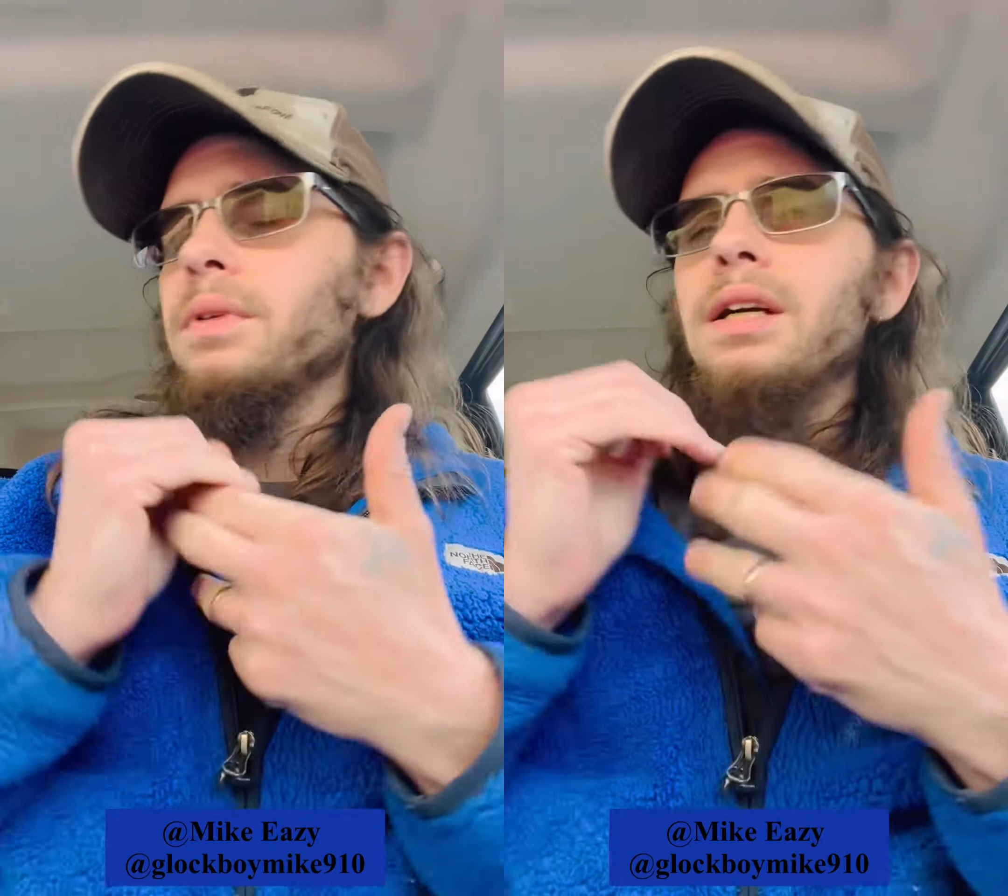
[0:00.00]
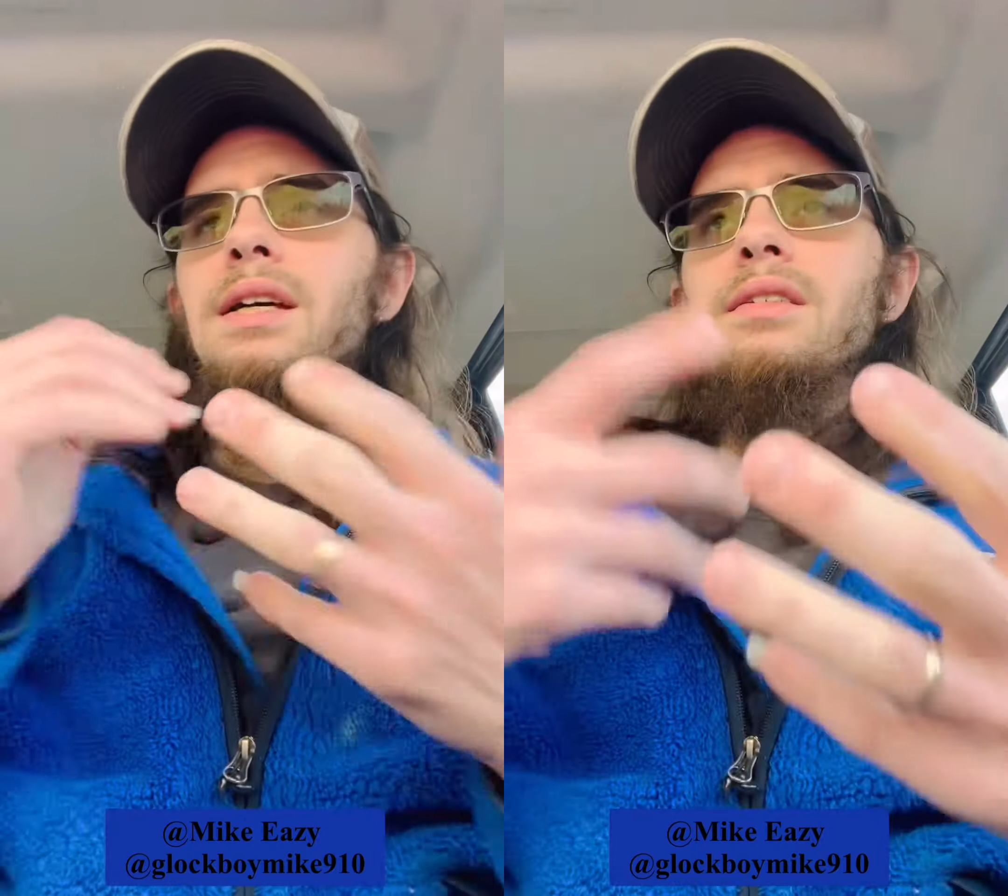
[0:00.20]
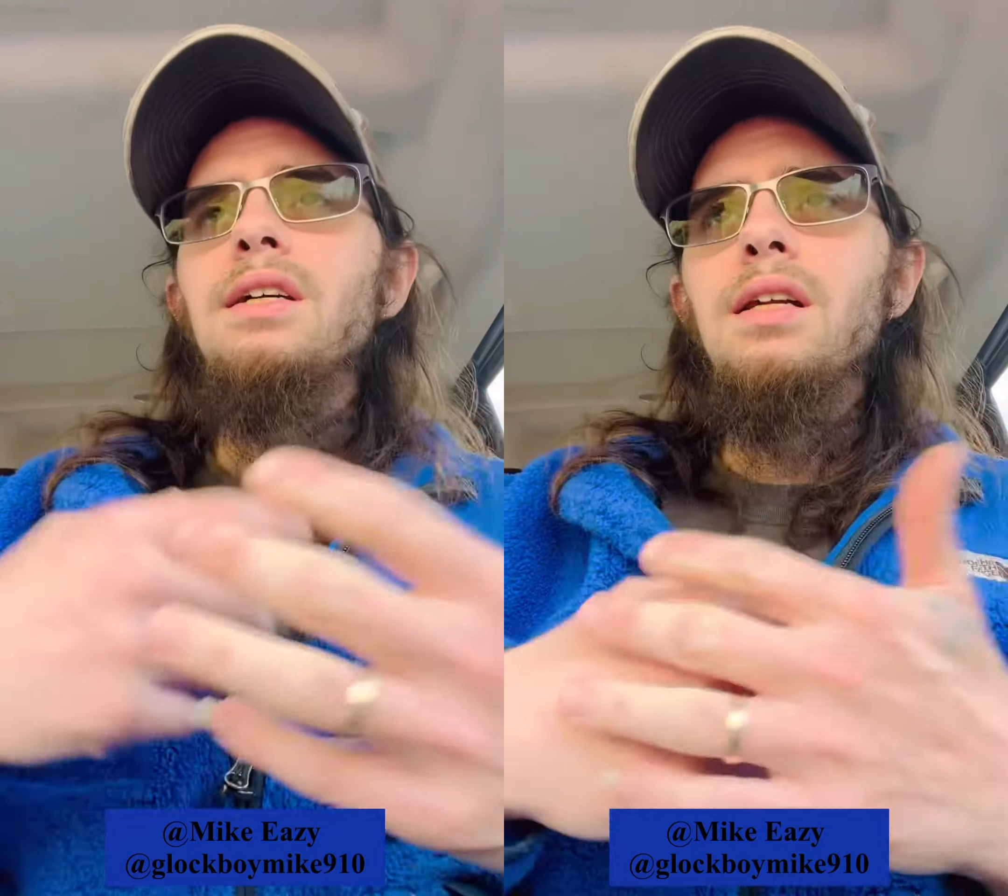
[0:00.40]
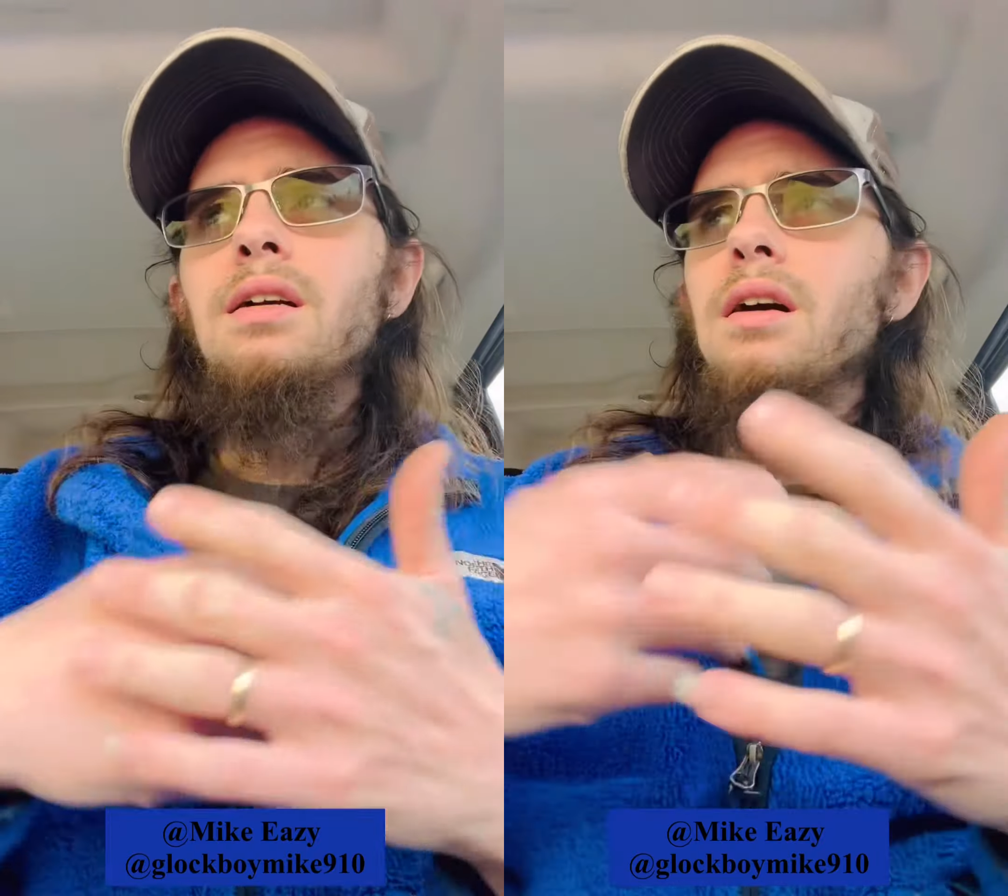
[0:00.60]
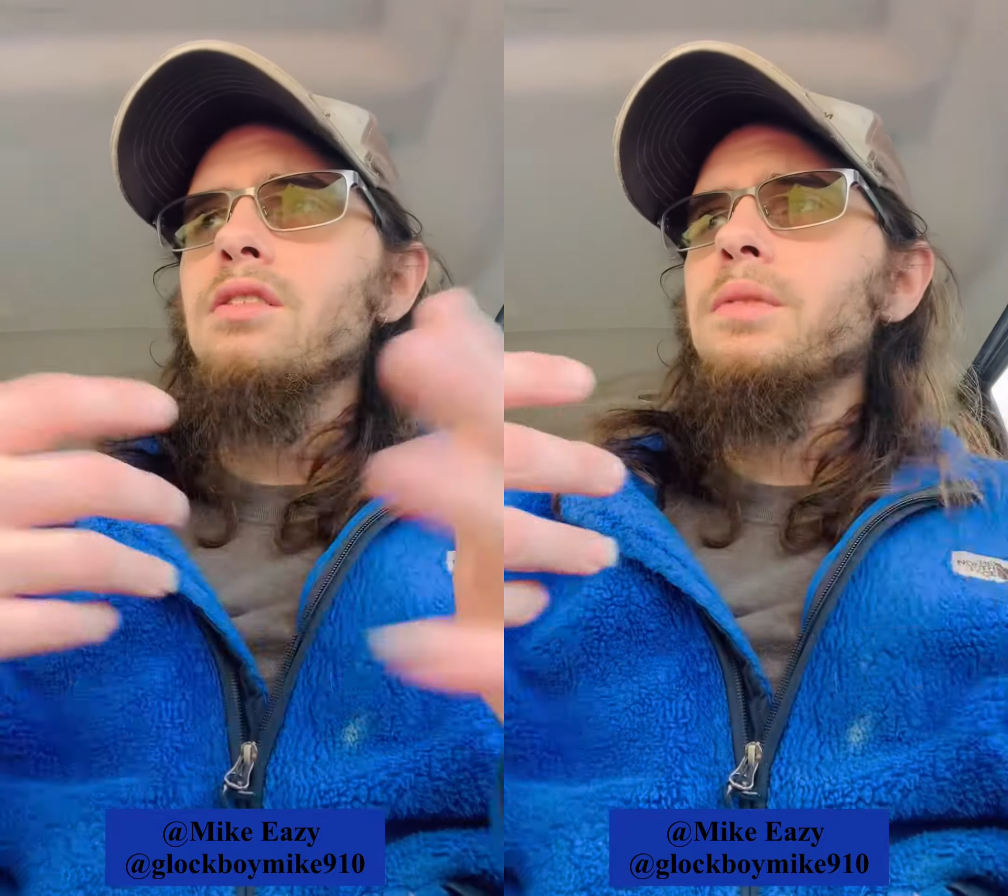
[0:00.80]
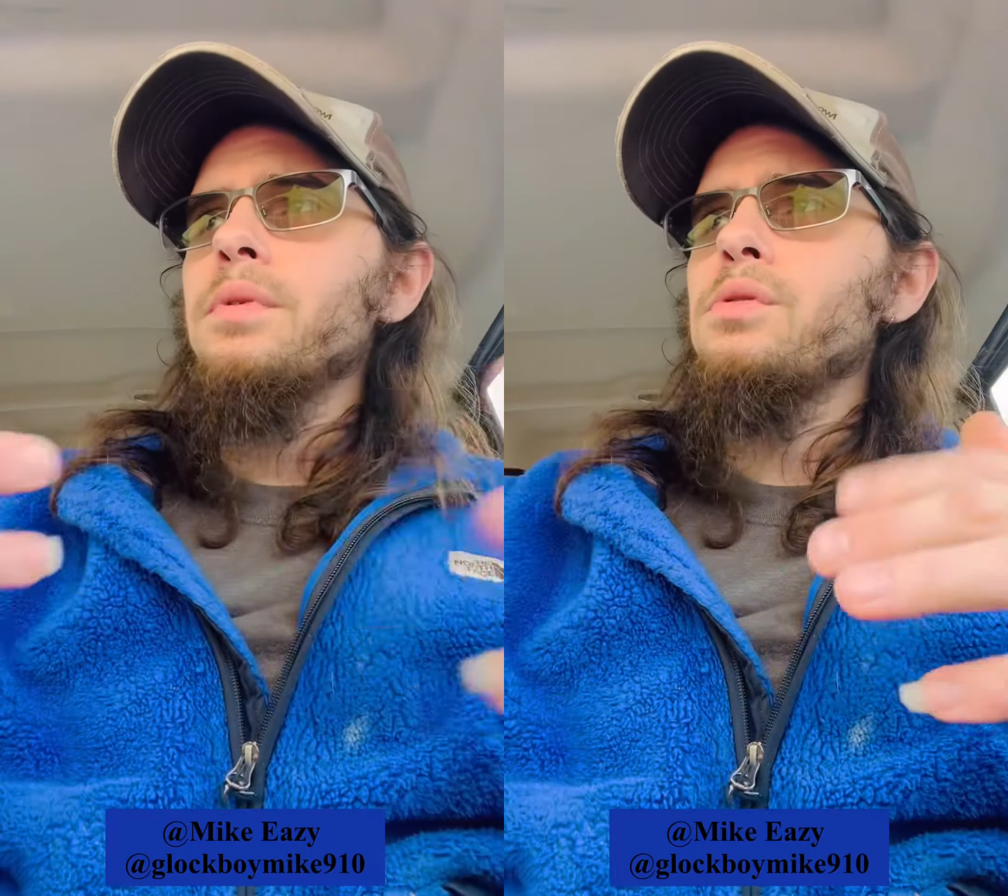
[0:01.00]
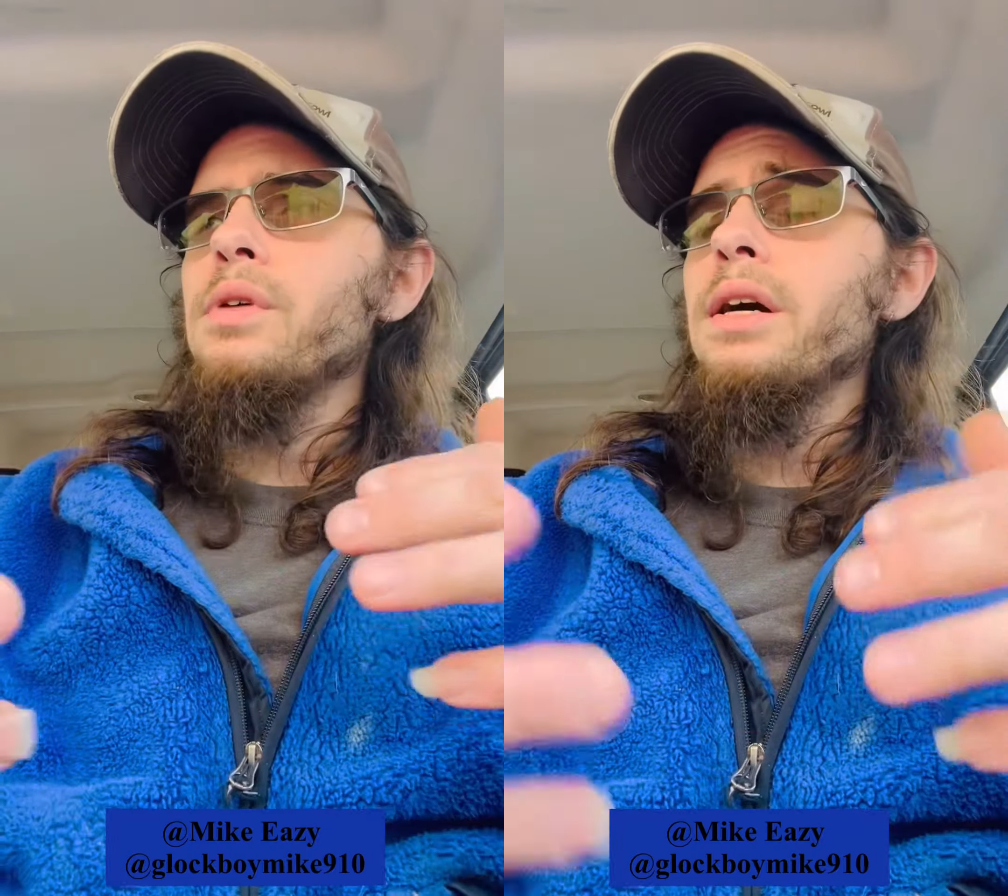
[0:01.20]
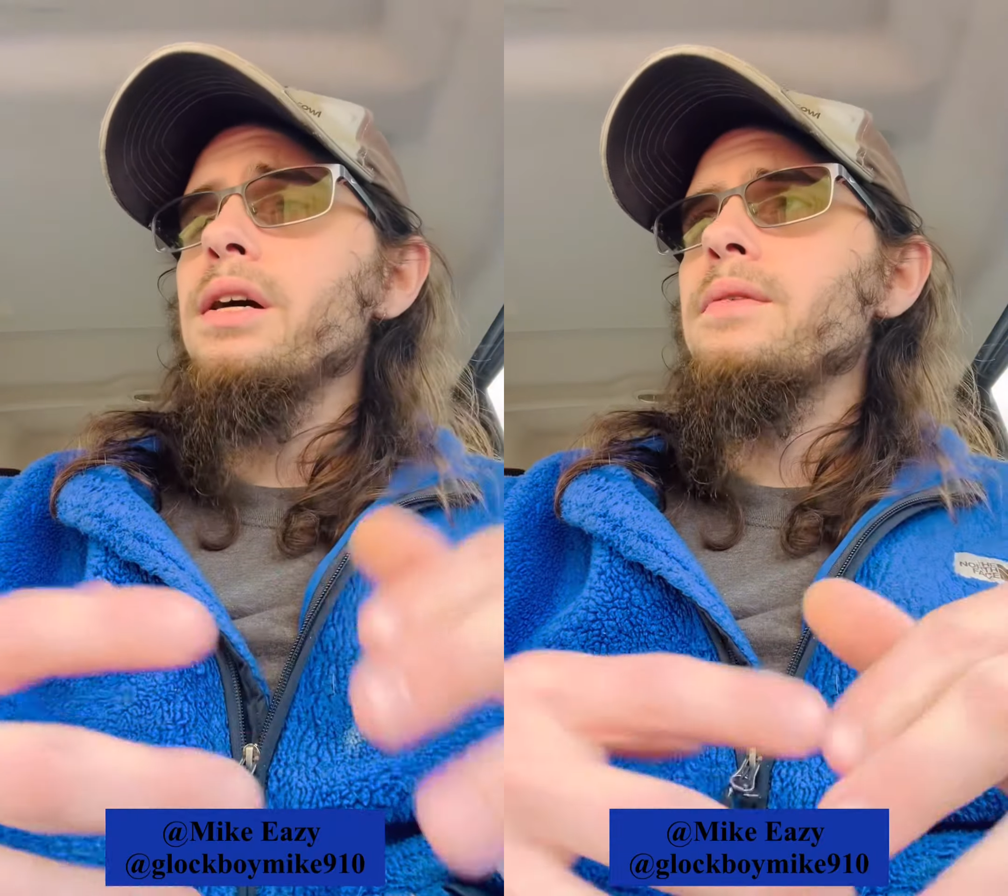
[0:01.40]
I guess Gillie calls him a
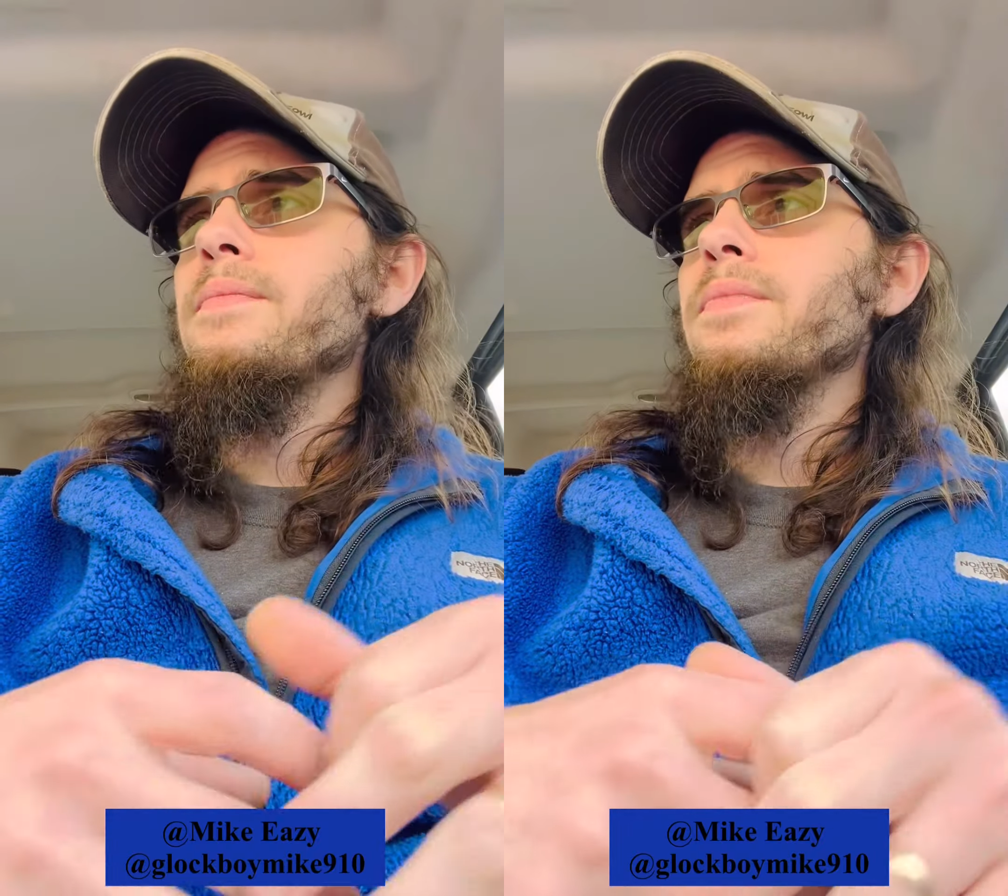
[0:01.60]
rat,